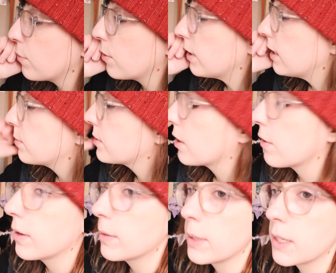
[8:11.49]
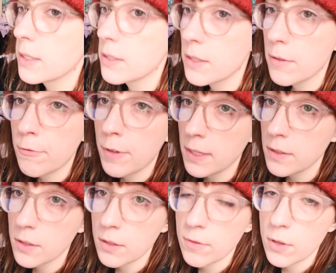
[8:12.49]
I probably won't keep sewing because
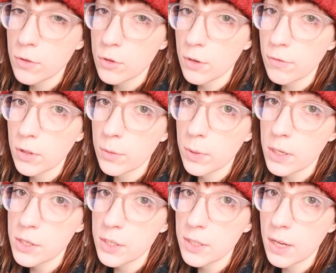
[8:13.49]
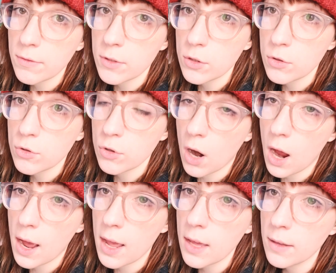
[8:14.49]
the faces of those Drifloon plushies have to
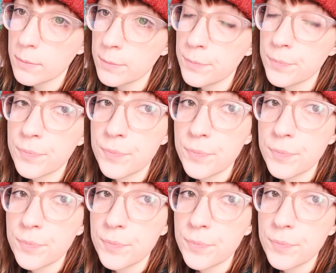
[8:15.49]
dry.